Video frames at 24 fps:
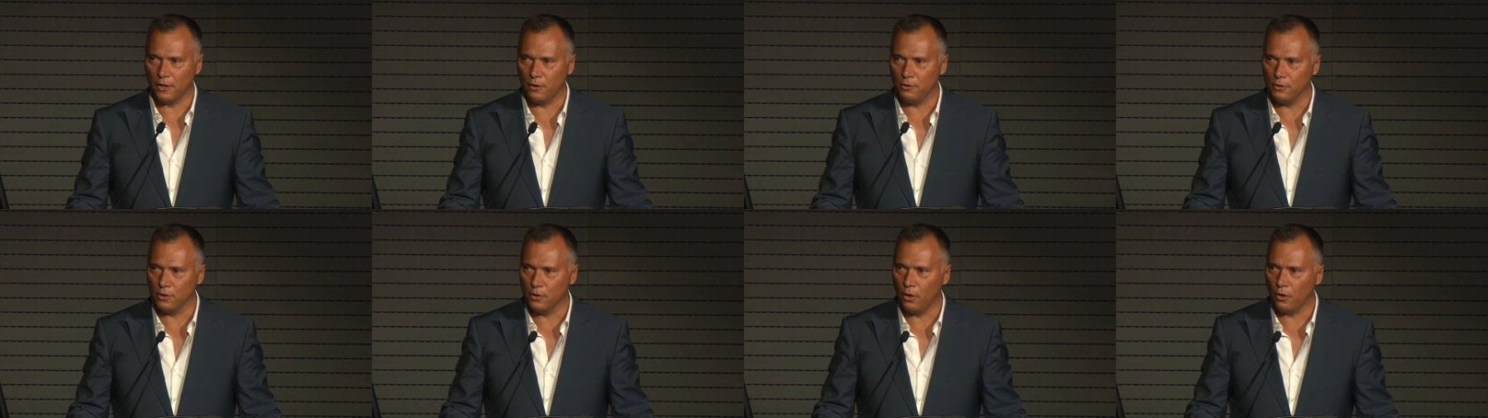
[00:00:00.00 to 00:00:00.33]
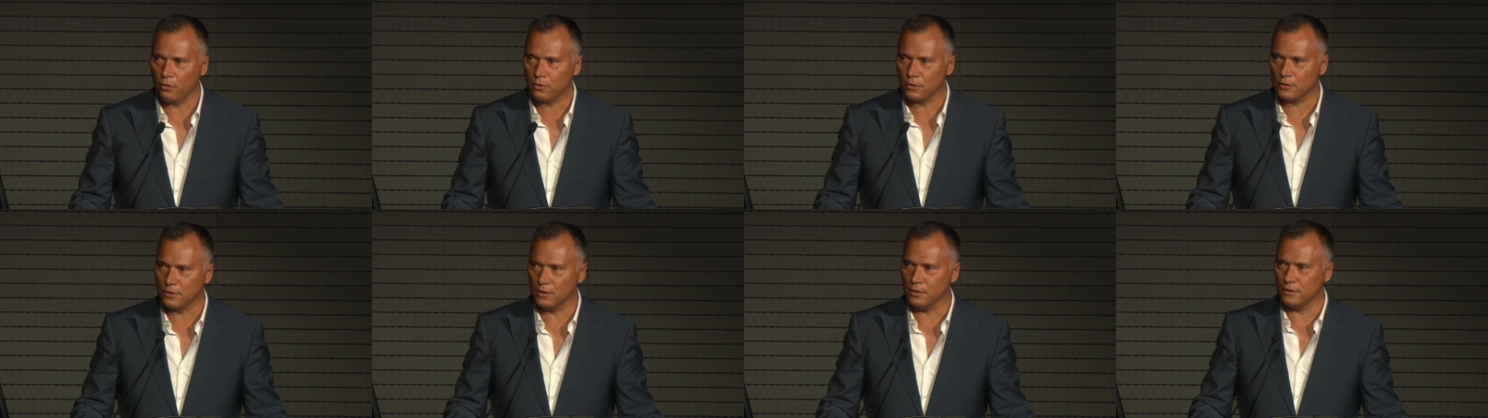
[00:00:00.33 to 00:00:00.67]

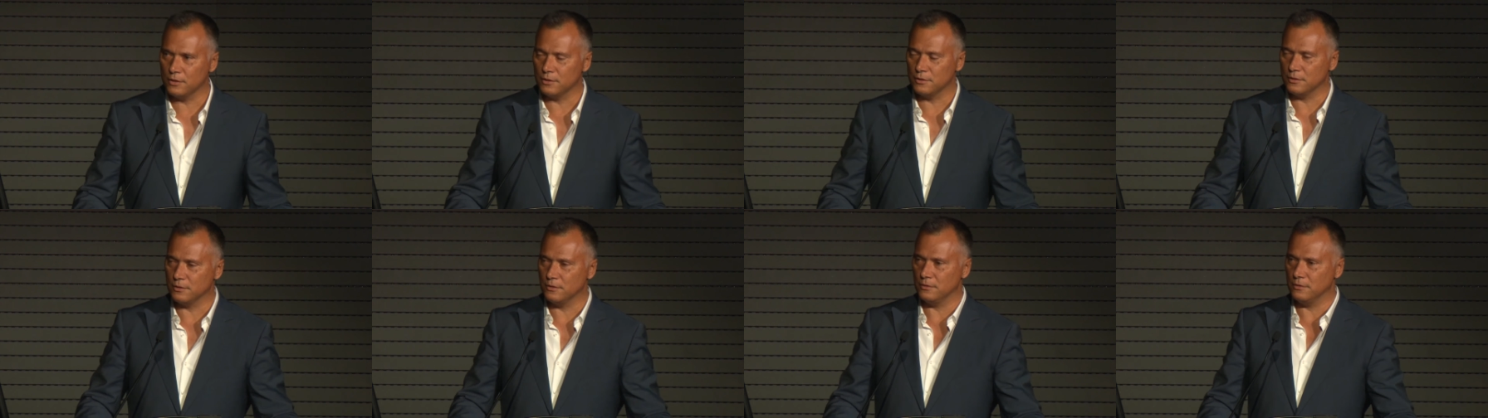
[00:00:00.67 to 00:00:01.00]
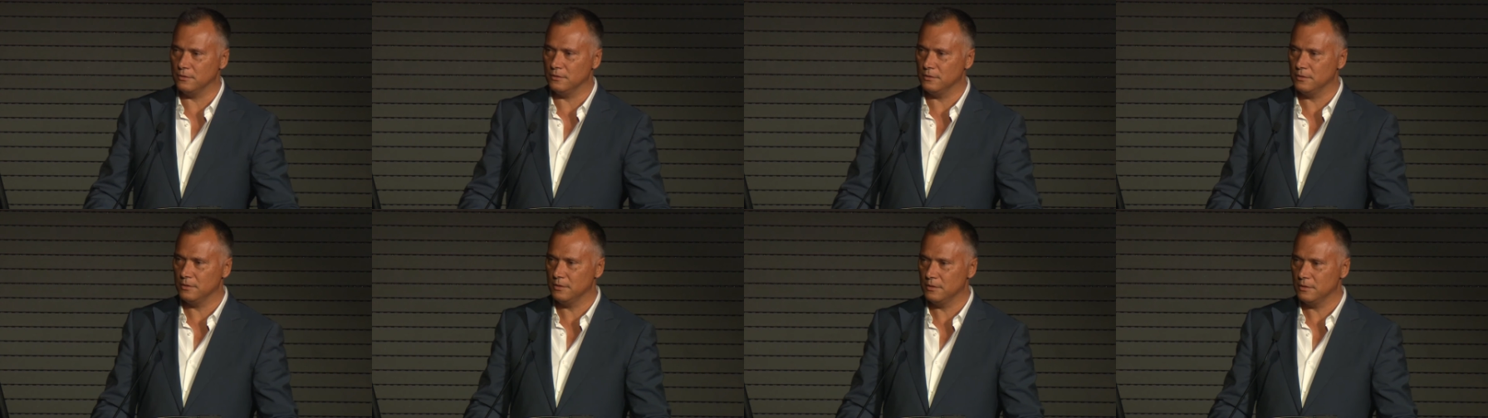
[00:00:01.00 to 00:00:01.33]

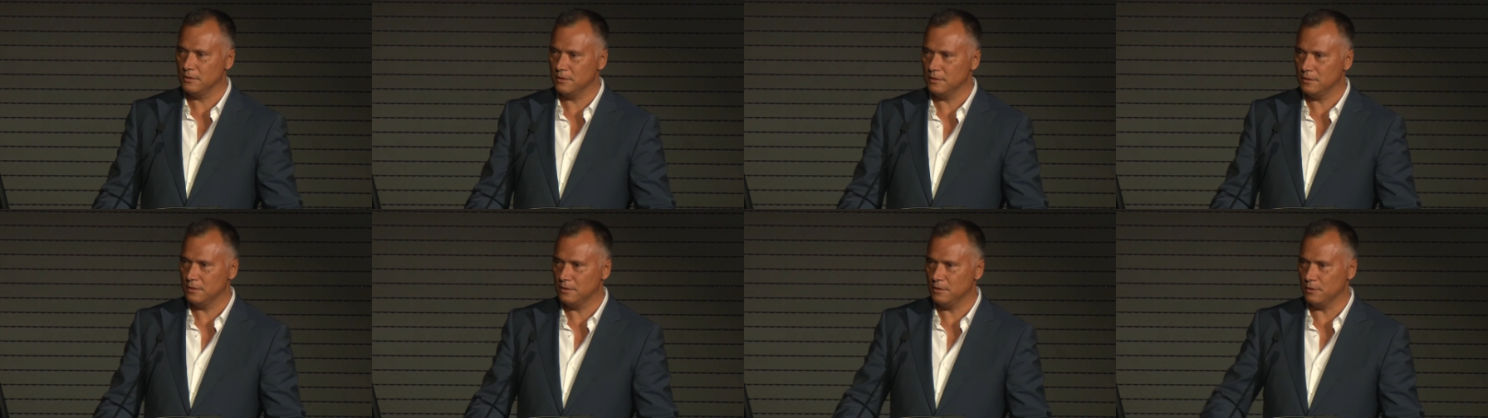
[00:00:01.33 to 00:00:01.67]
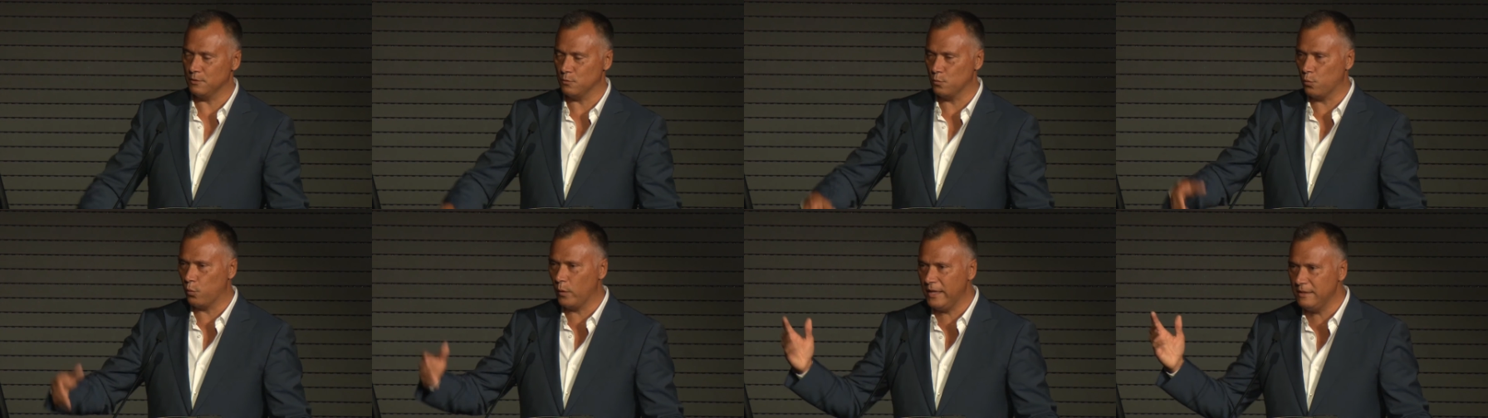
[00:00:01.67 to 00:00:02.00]
O'Loughlin
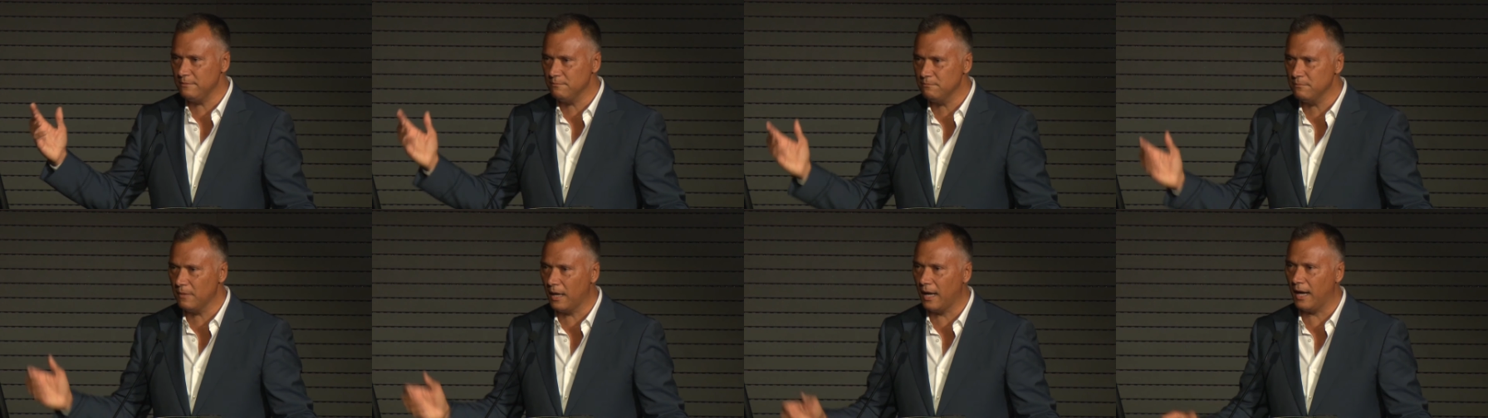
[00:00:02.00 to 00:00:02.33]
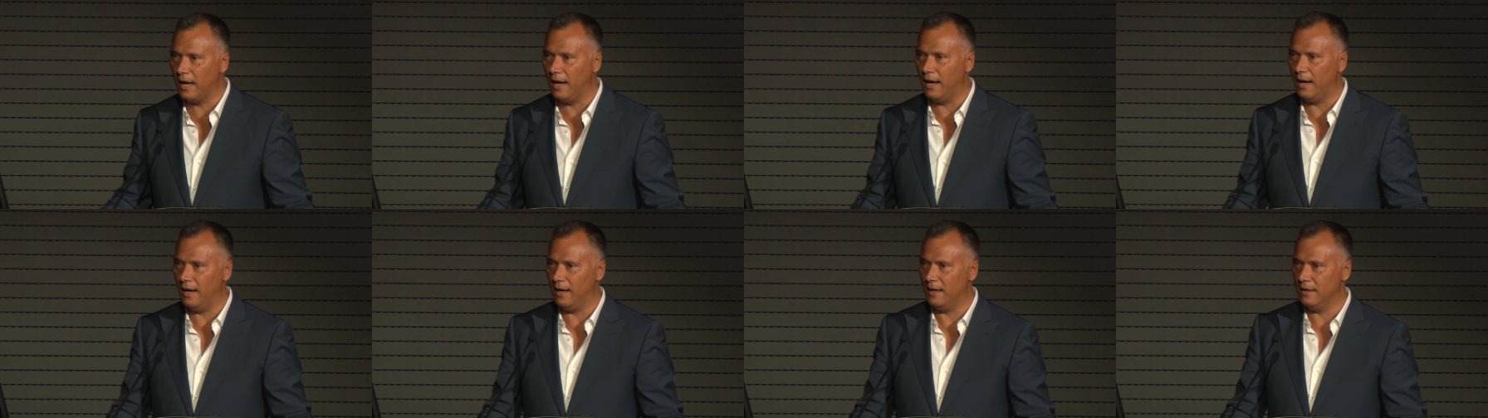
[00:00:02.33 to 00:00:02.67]
and
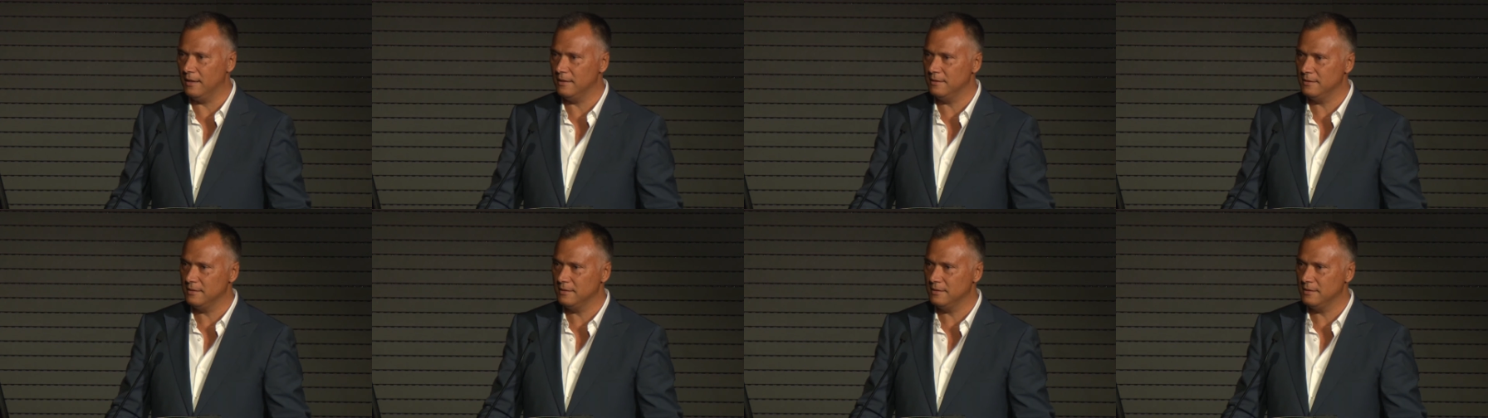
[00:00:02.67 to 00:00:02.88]
Winmar